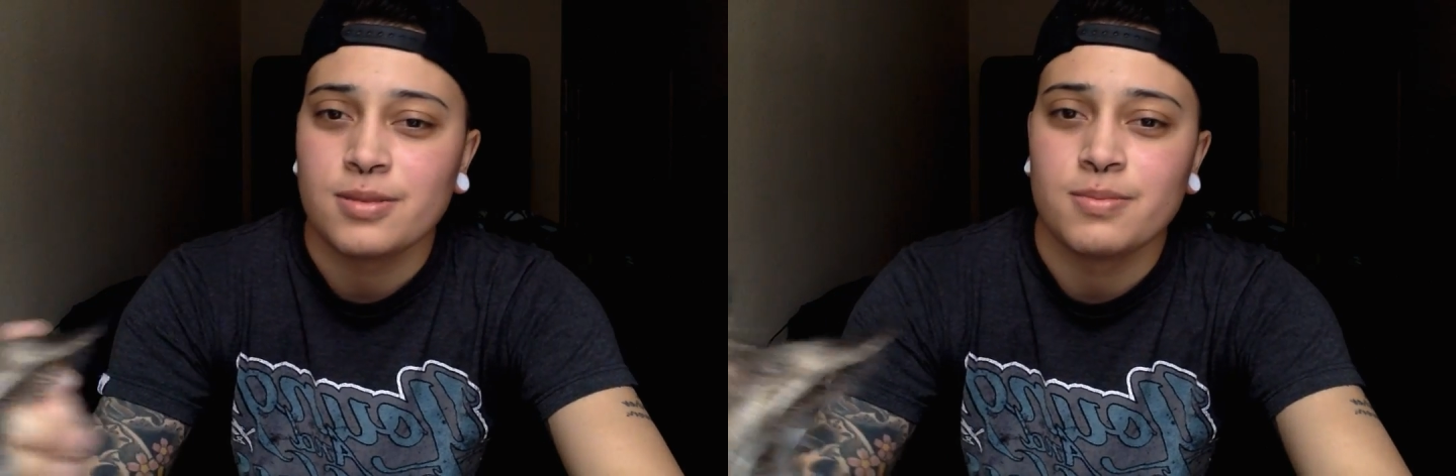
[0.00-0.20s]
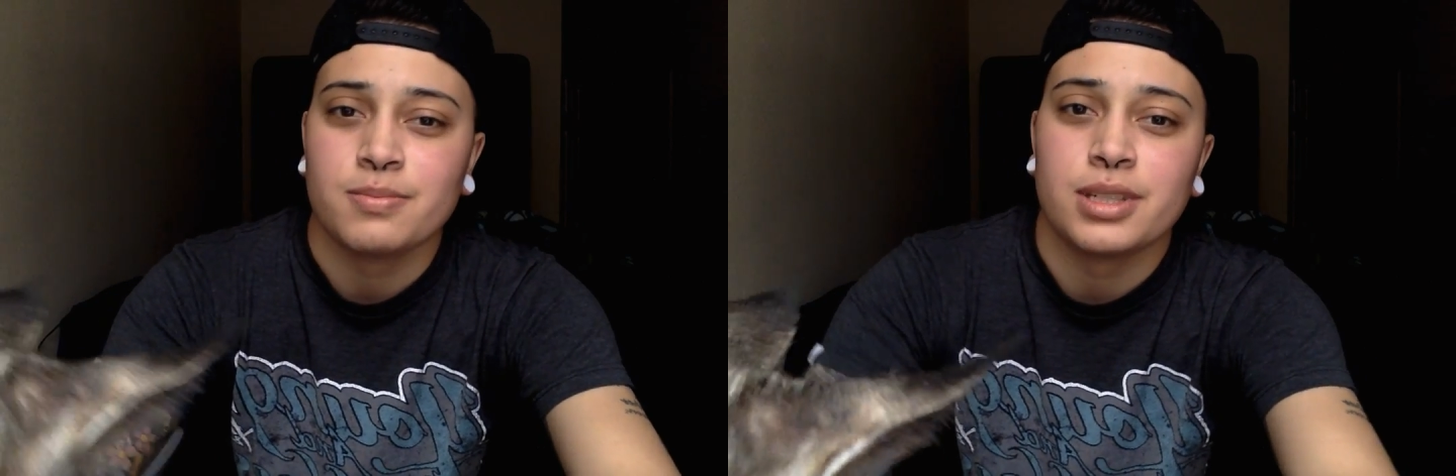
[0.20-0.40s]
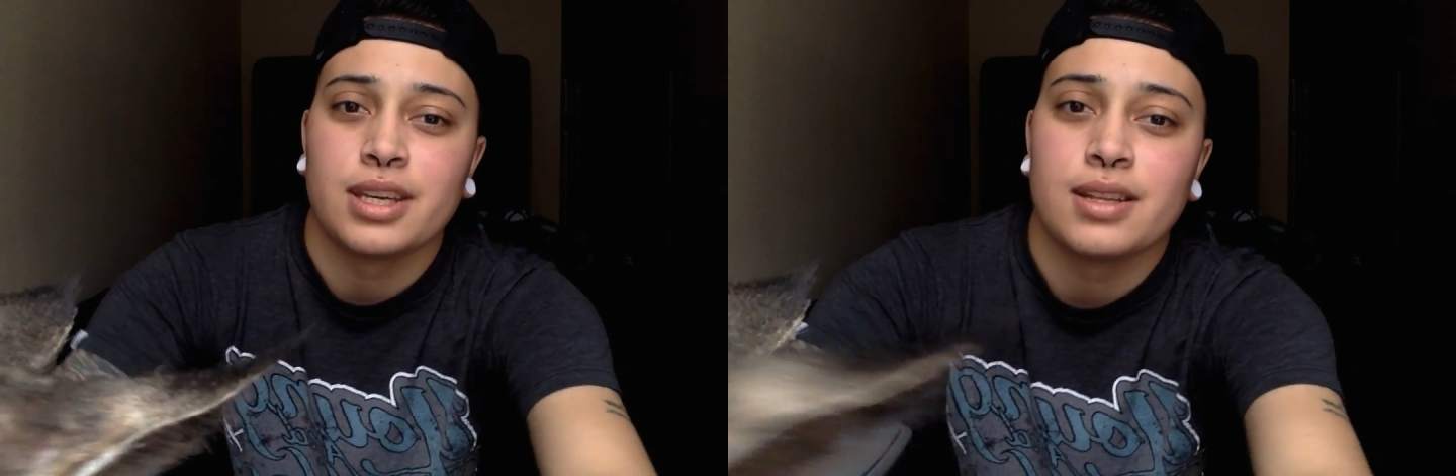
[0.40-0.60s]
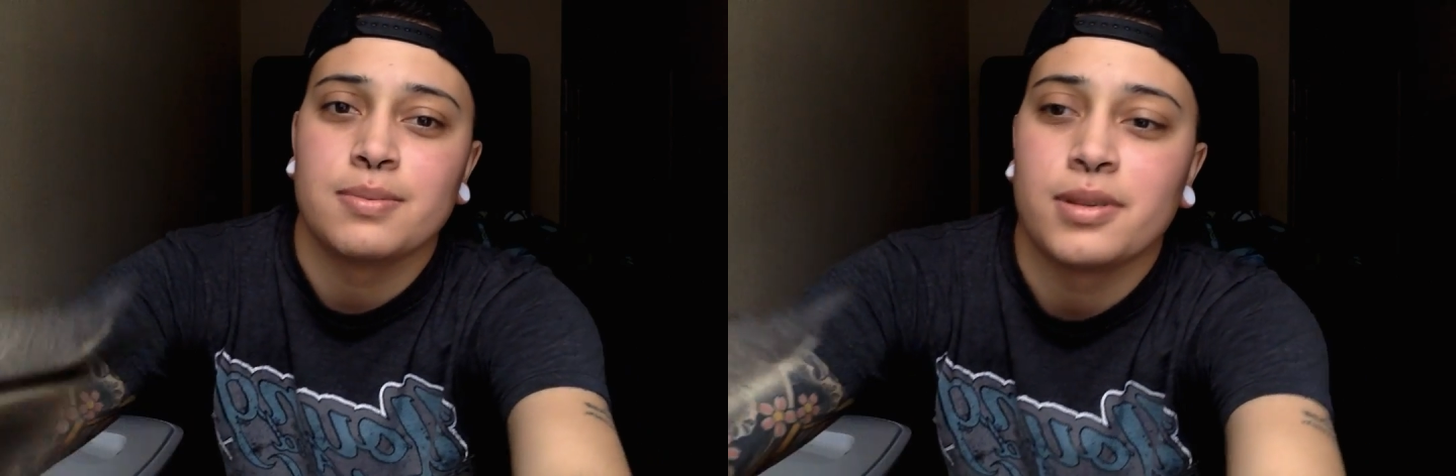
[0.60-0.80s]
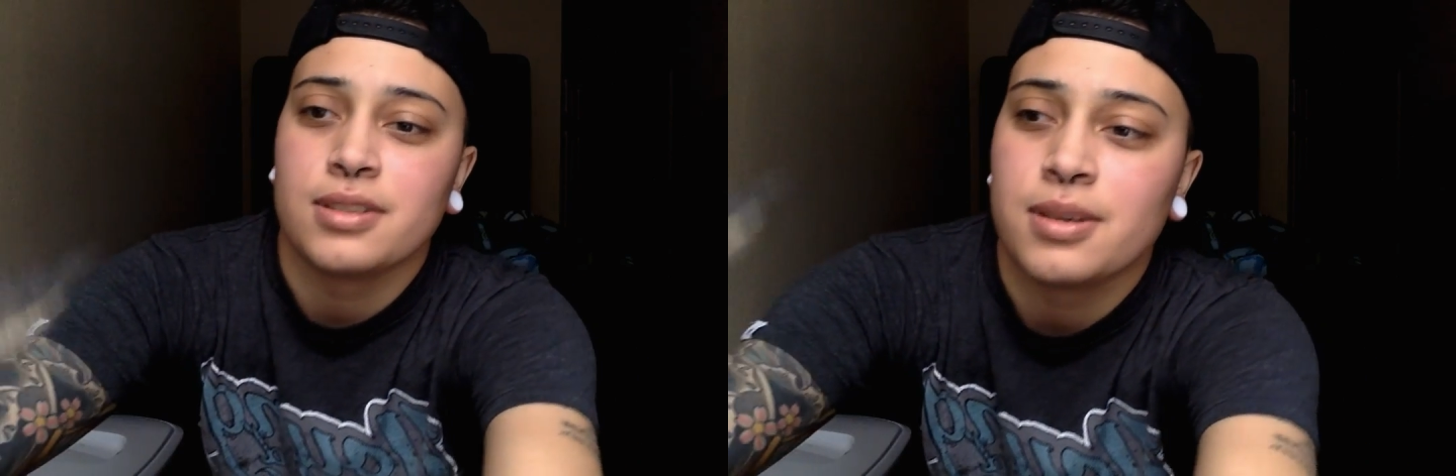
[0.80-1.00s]
my cat's
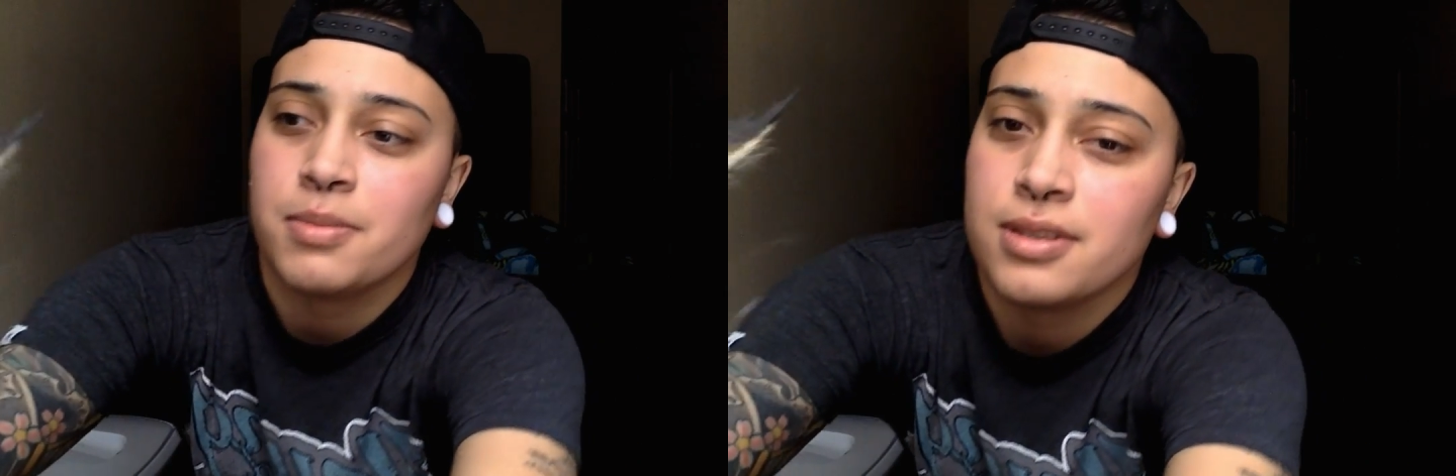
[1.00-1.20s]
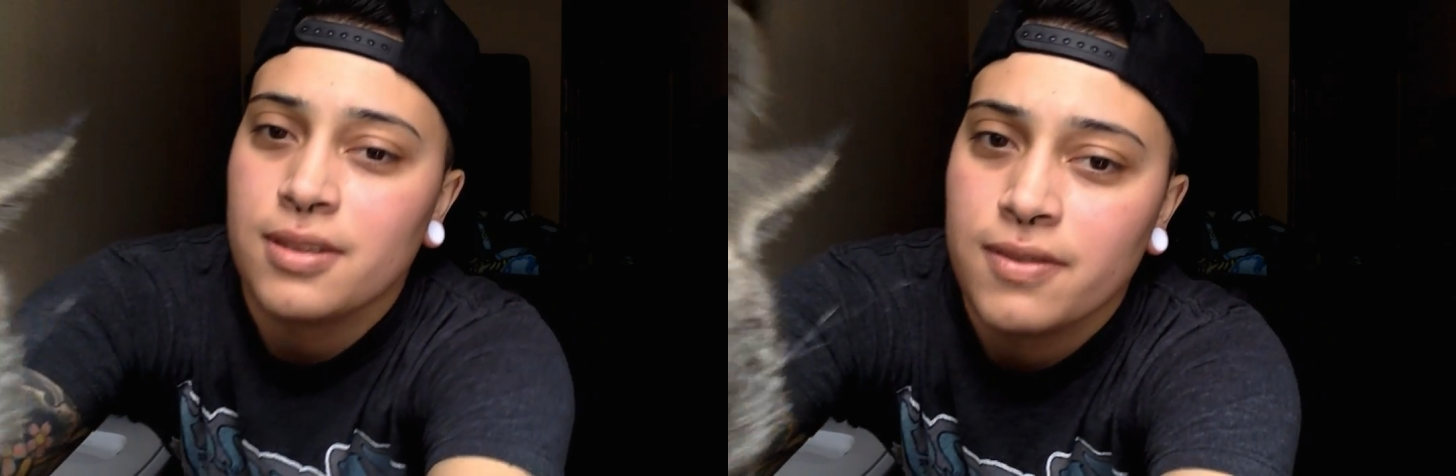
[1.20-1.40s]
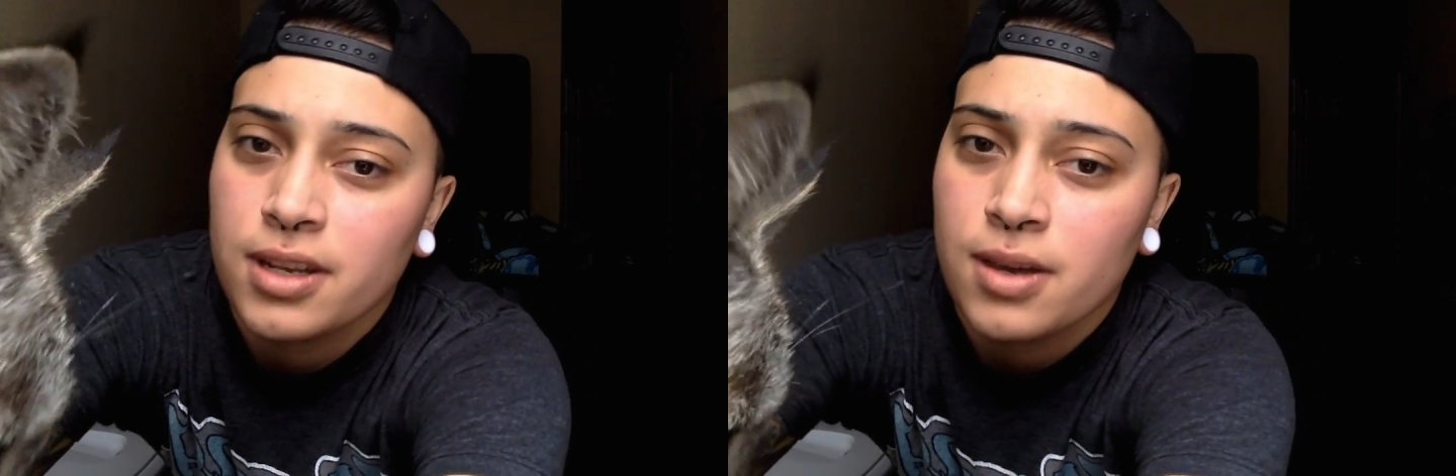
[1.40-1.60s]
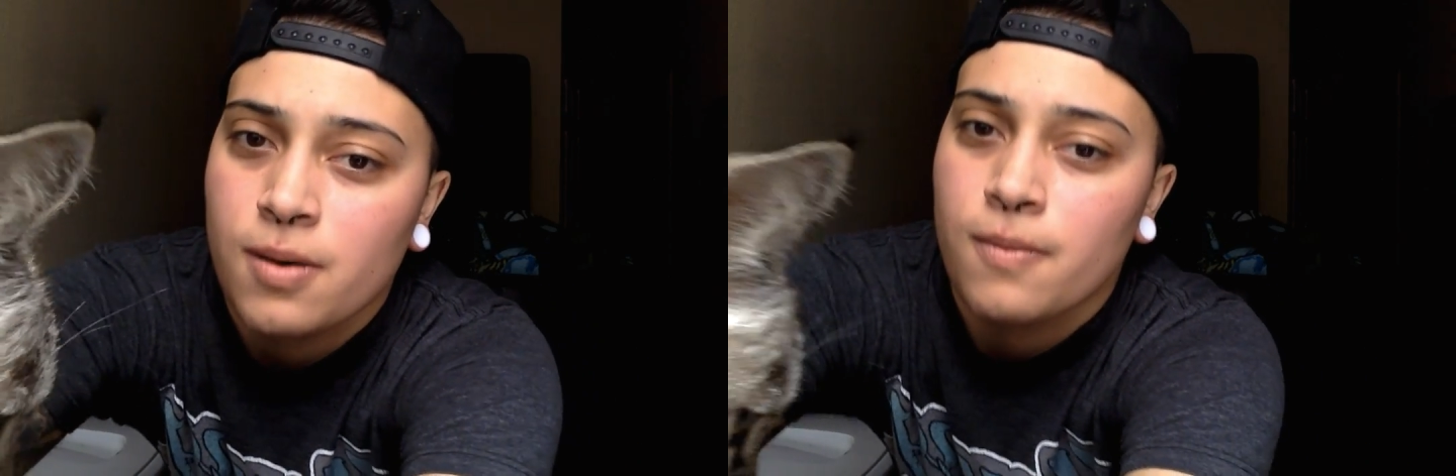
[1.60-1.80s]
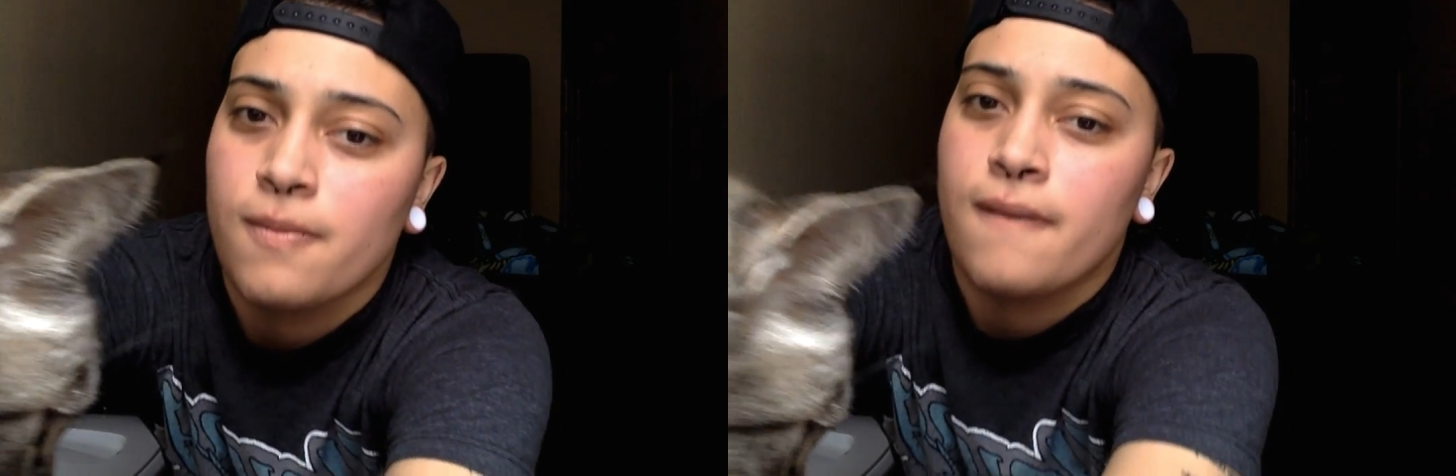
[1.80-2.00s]
about to come into the video.